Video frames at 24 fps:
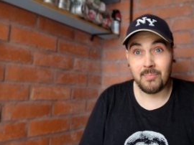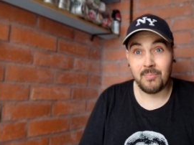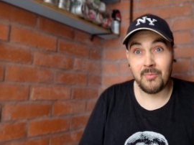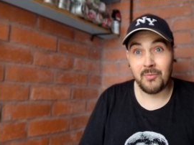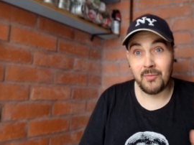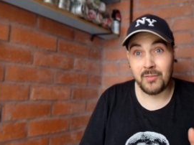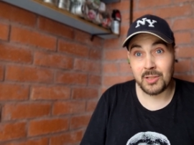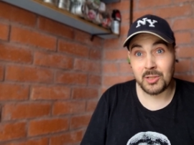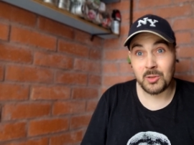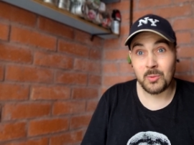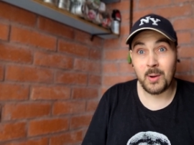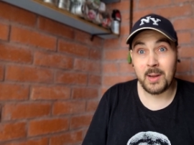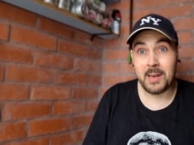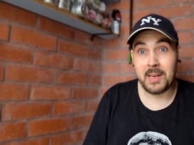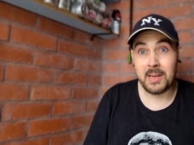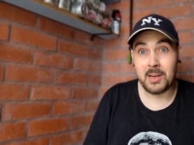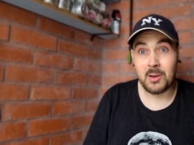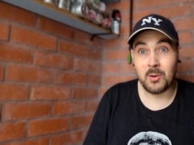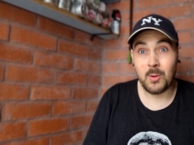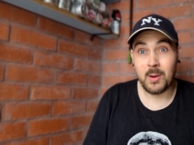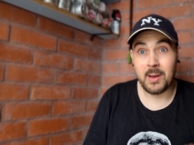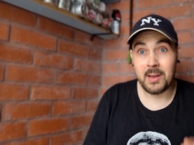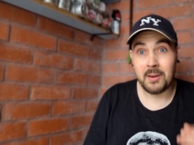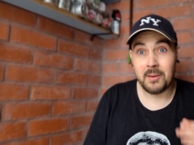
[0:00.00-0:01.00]
for twenty
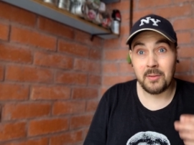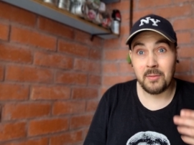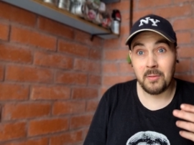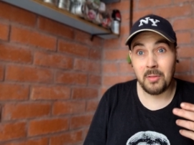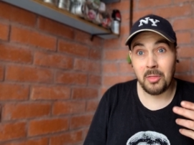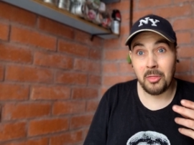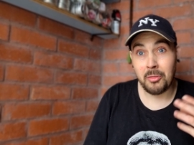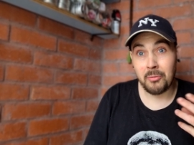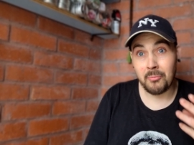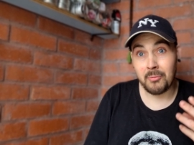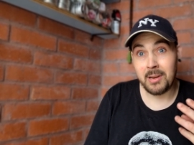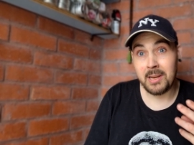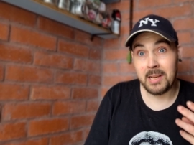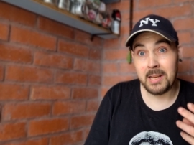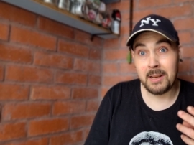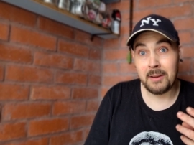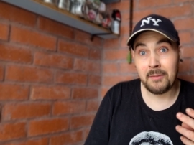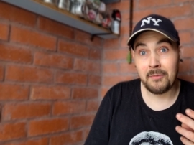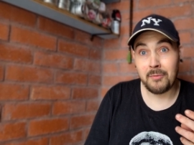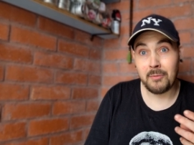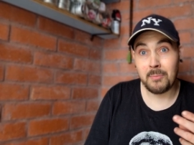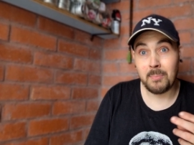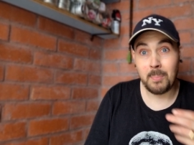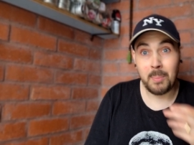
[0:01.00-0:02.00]
quid three
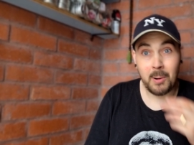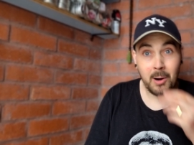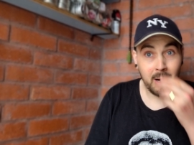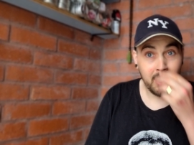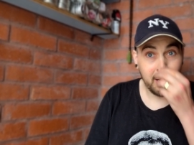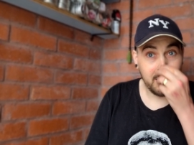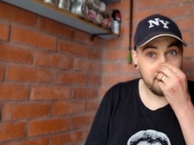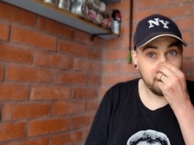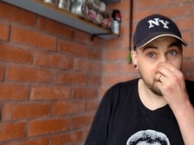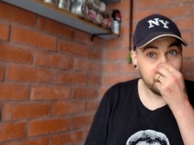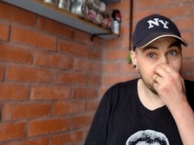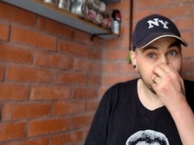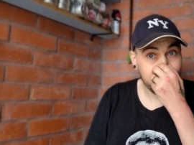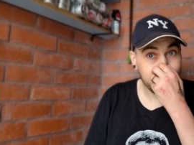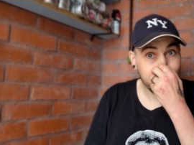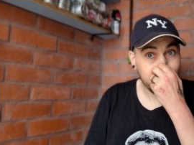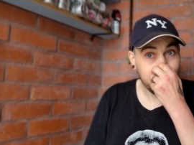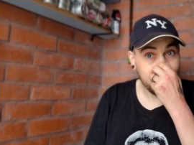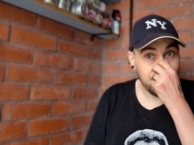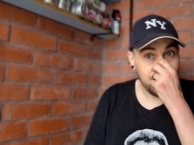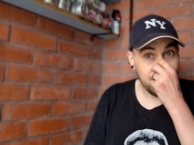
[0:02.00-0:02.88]
different pipes.